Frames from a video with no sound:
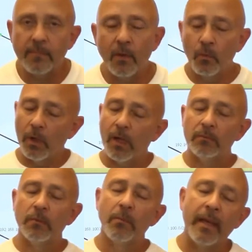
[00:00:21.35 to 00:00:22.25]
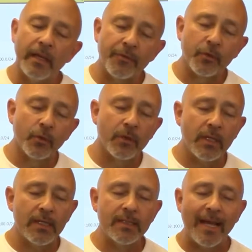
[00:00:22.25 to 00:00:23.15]
Well, we made it through
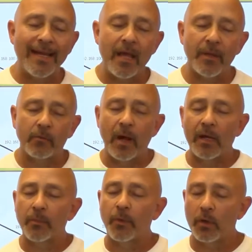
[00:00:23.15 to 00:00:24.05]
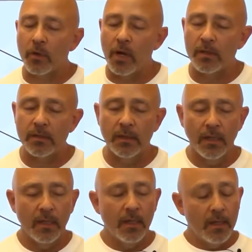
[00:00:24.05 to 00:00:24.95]
the dynamic routing protocols,
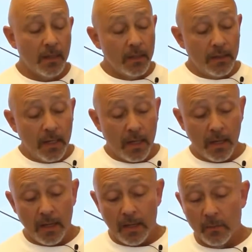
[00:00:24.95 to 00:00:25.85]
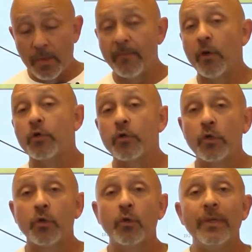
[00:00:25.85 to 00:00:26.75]
RIP version
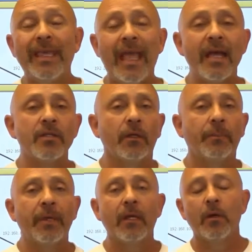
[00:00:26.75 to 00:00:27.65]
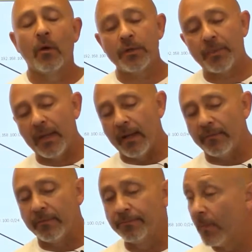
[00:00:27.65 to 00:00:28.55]
2, EIGRP, and
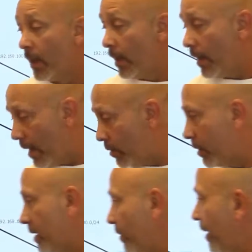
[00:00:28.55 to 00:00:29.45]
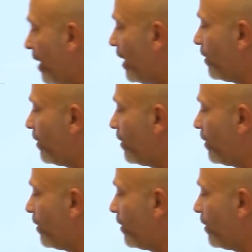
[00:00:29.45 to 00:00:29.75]
OSPF. As you can see behind